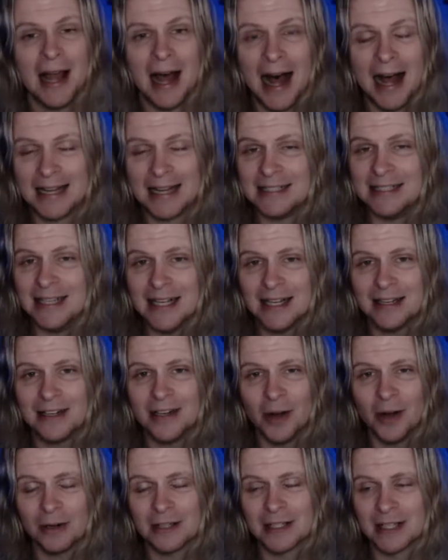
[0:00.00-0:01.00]
I did
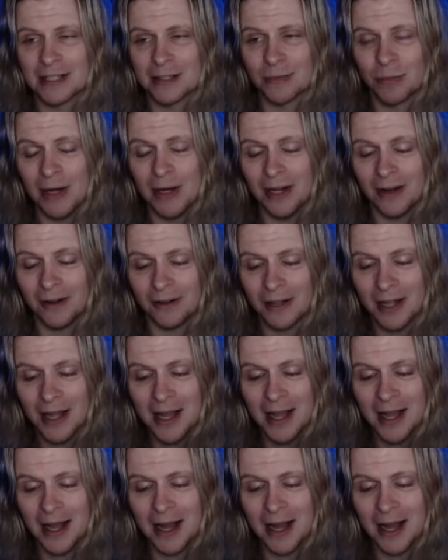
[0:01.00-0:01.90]
notice as well.